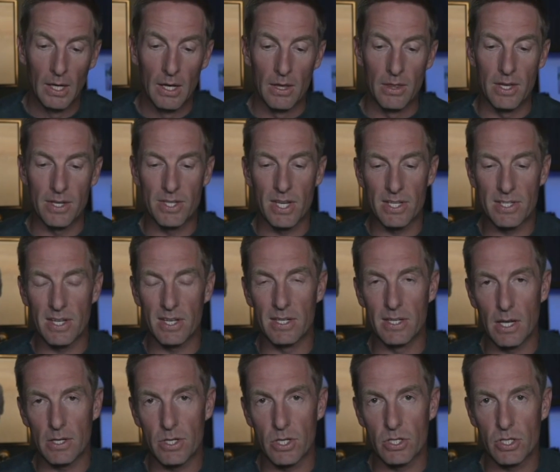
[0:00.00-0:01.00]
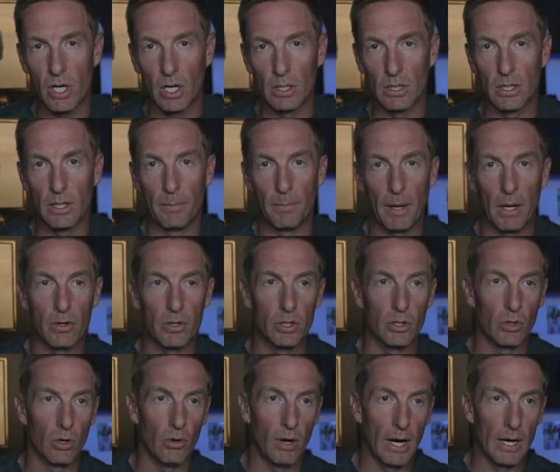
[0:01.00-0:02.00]
this isn't necessarily about
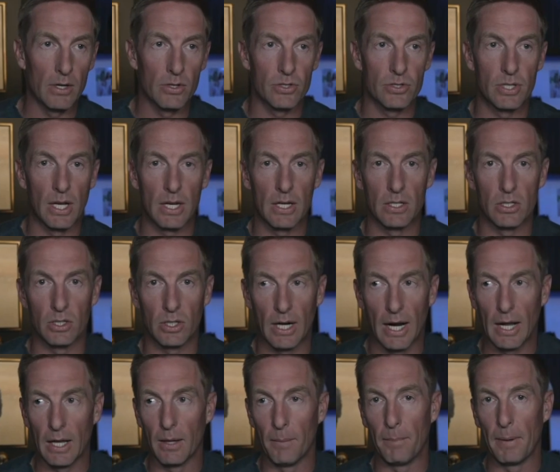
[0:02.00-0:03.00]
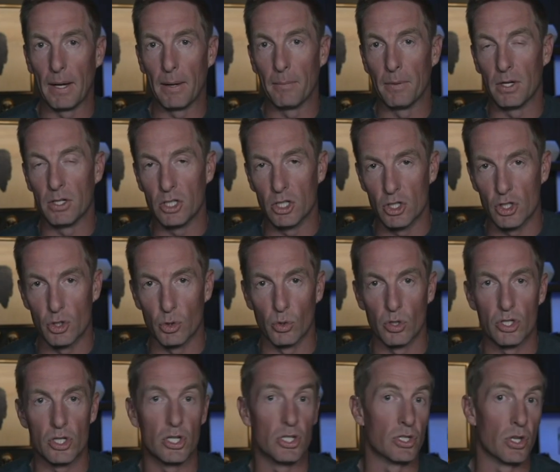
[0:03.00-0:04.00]
your Ohio State and your Alabama and your
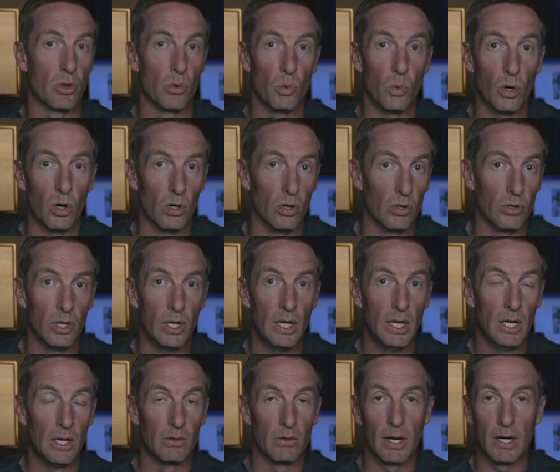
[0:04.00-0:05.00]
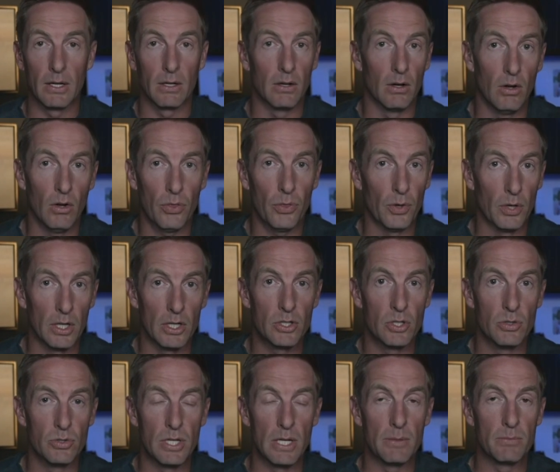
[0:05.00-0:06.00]
Georgias of the world. Right? All
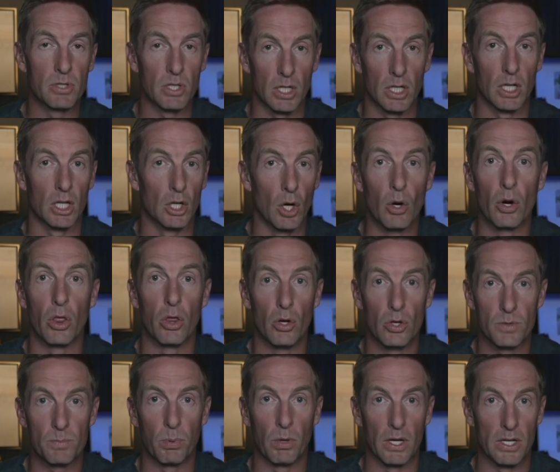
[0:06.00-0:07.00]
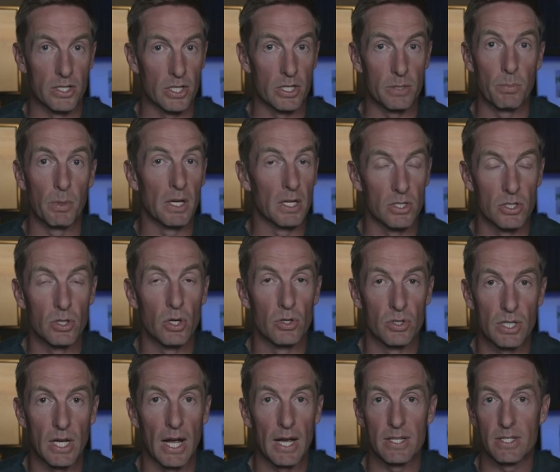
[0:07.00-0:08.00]
32 teams are going to go to those places because those
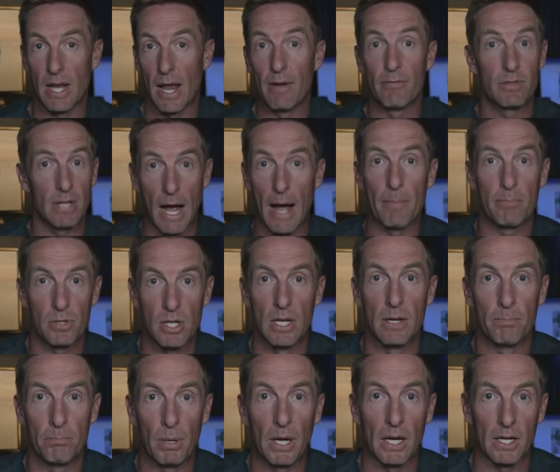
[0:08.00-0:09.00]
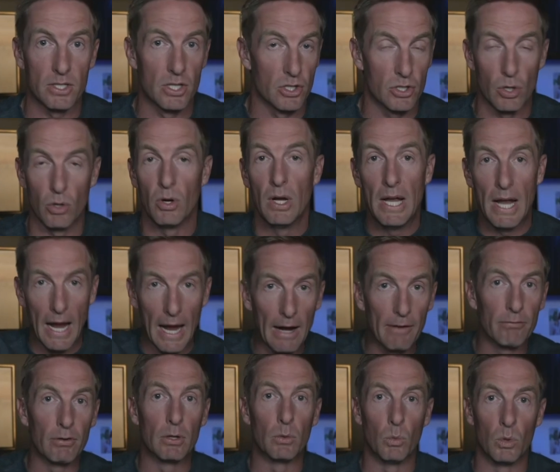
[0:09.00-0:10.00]
guys have top 10 picks. And so
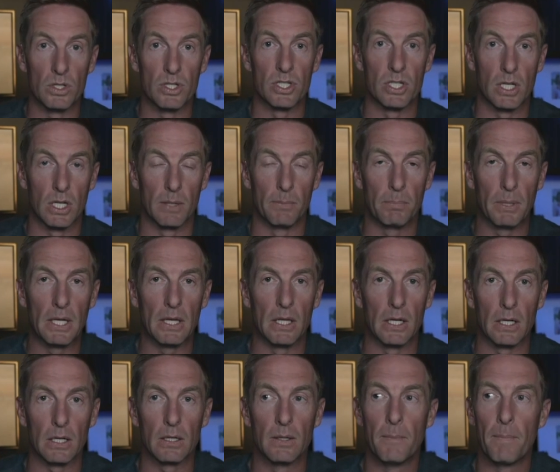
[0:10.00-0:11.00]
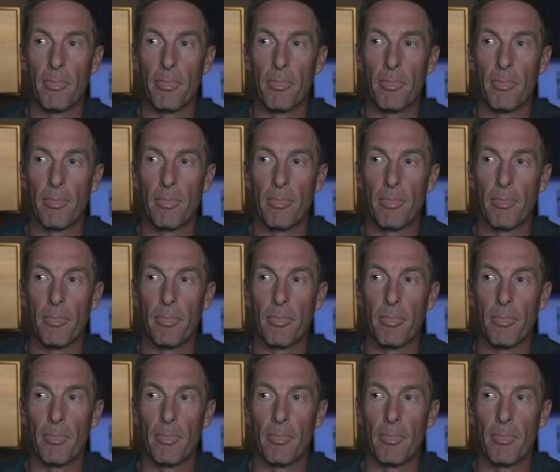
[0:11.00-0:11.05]
everyone's going to be there.